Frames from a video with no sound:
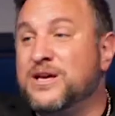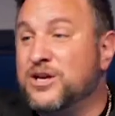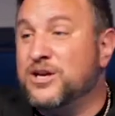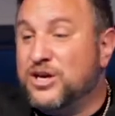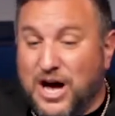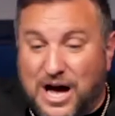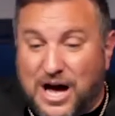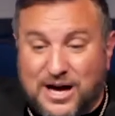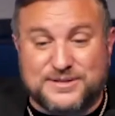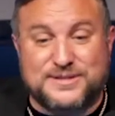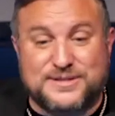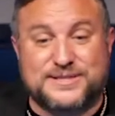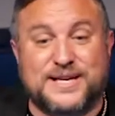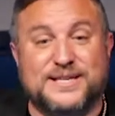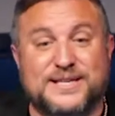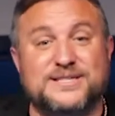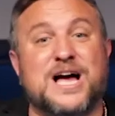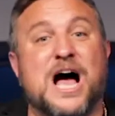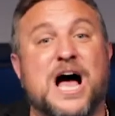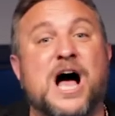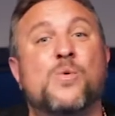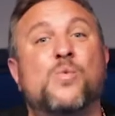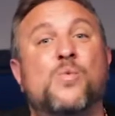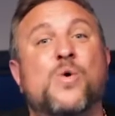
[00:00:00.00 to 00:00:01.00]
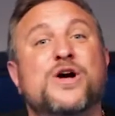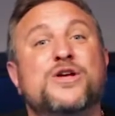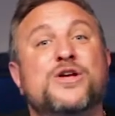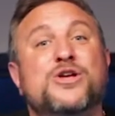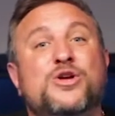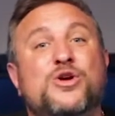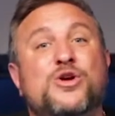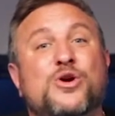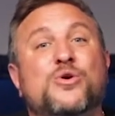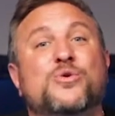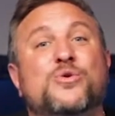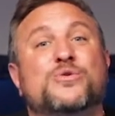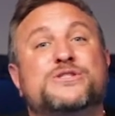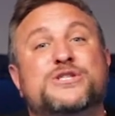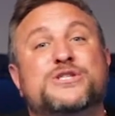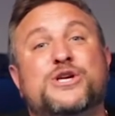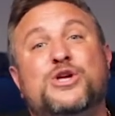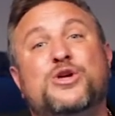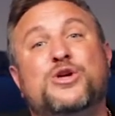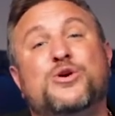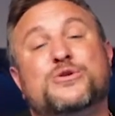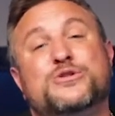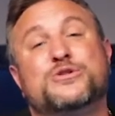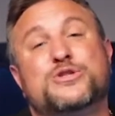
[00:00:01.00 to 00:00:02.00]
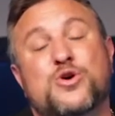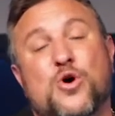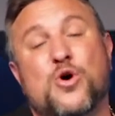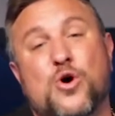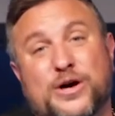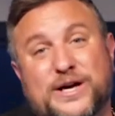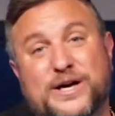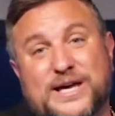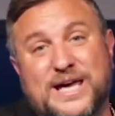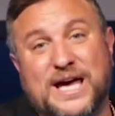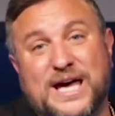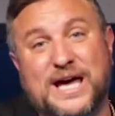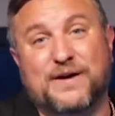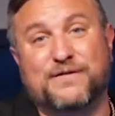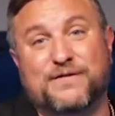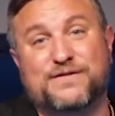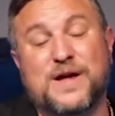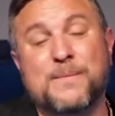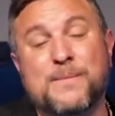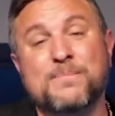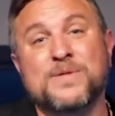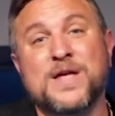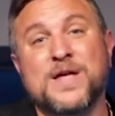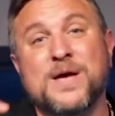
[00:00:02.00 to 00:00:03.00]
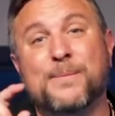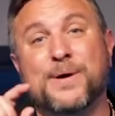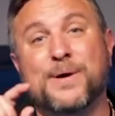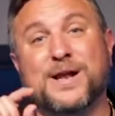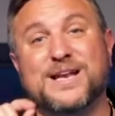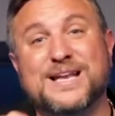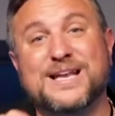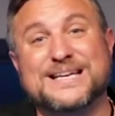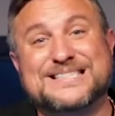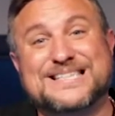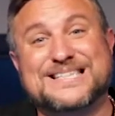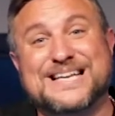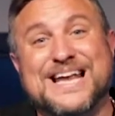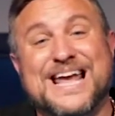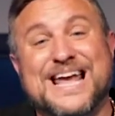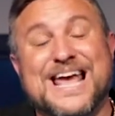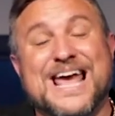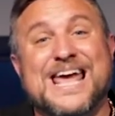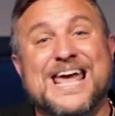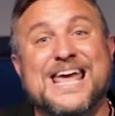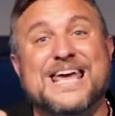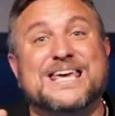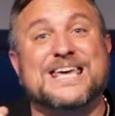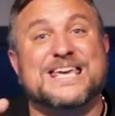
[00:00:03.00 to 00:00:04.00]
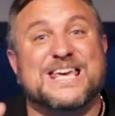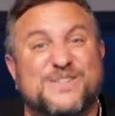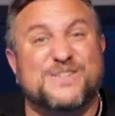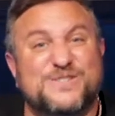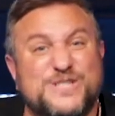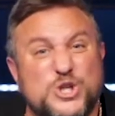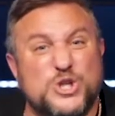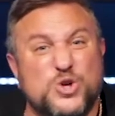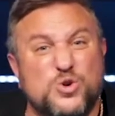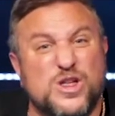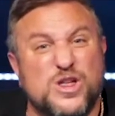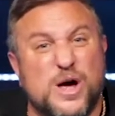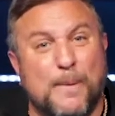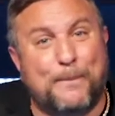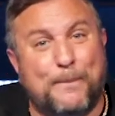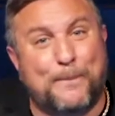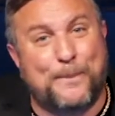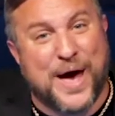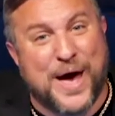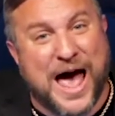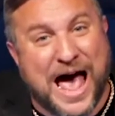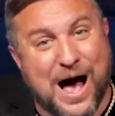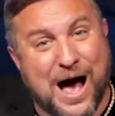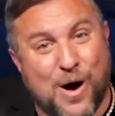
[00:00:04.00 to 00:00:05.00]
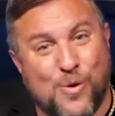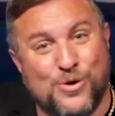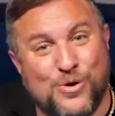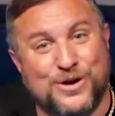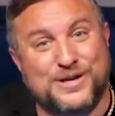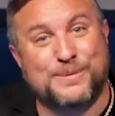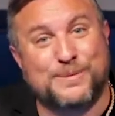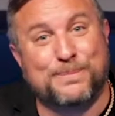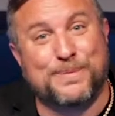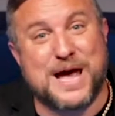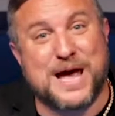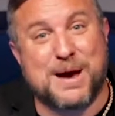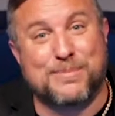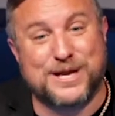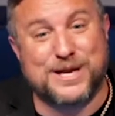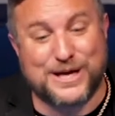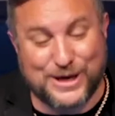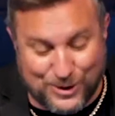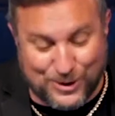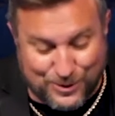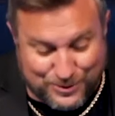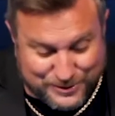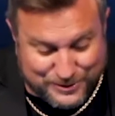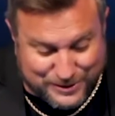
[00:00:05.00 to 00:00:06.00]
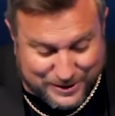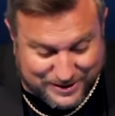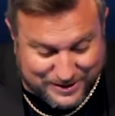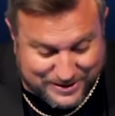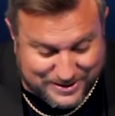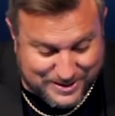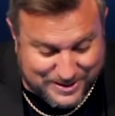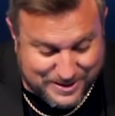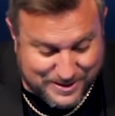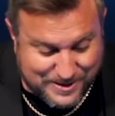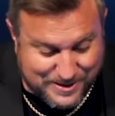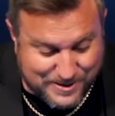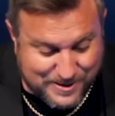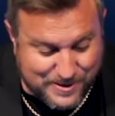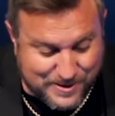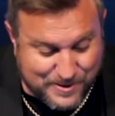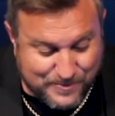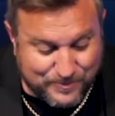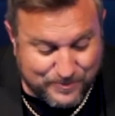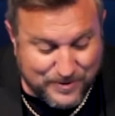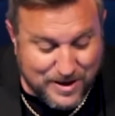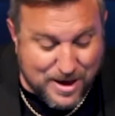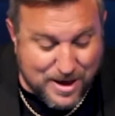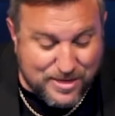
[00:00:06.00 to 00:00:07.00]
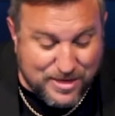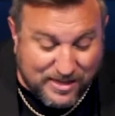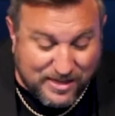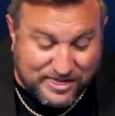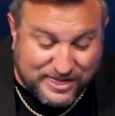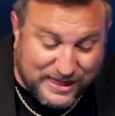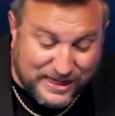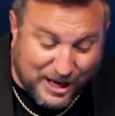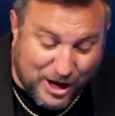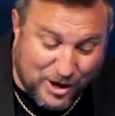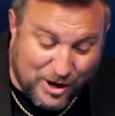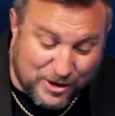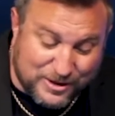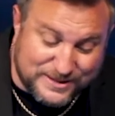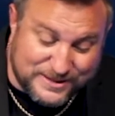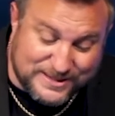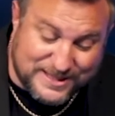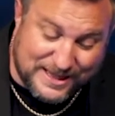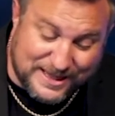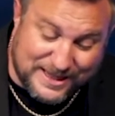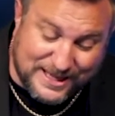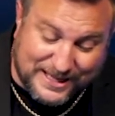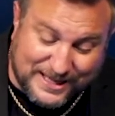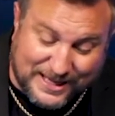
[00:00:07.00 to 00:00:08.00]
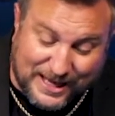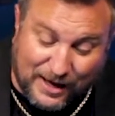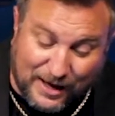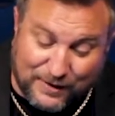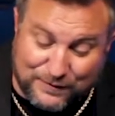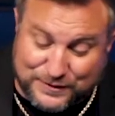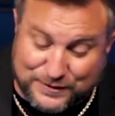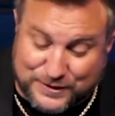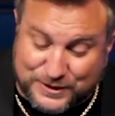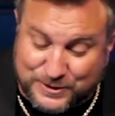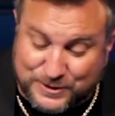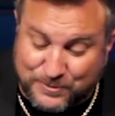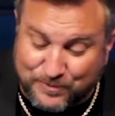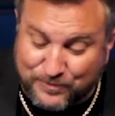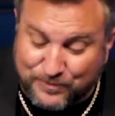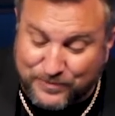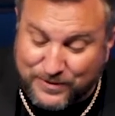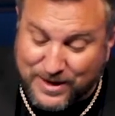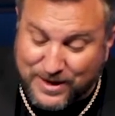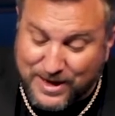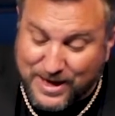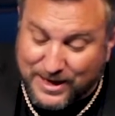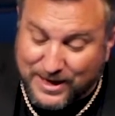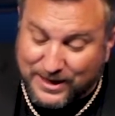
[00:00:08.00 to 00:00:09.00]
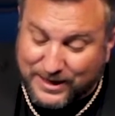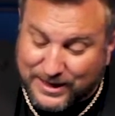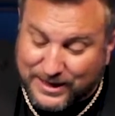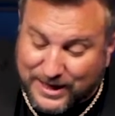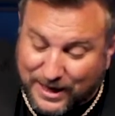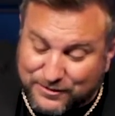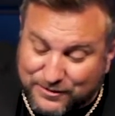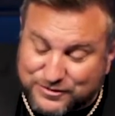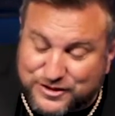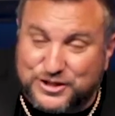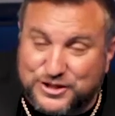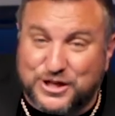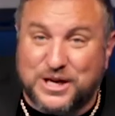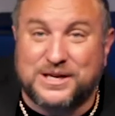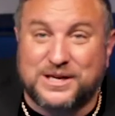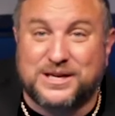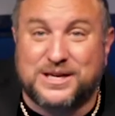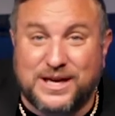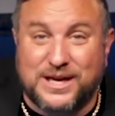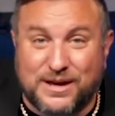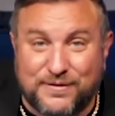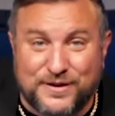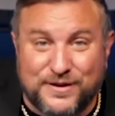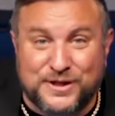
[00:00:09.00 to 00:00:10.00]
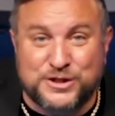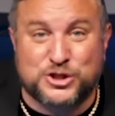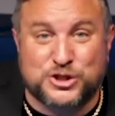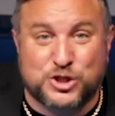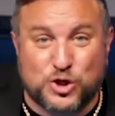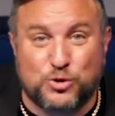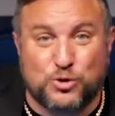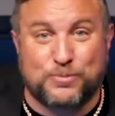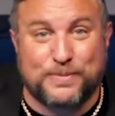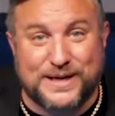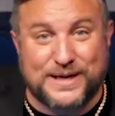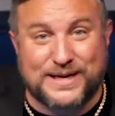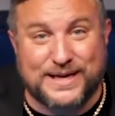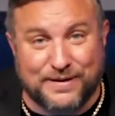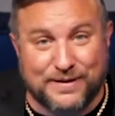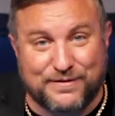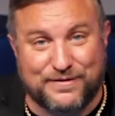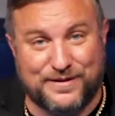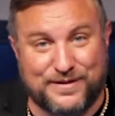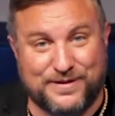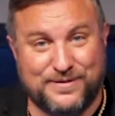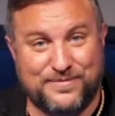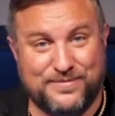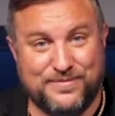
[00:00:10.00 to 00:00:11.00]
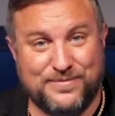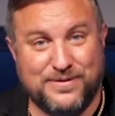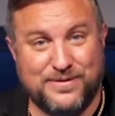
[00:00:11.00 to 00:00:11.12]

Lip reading: God says, I want you to use your gift, but listen, He gives you the power to be able to use it. The third is that the gifts are given to be given.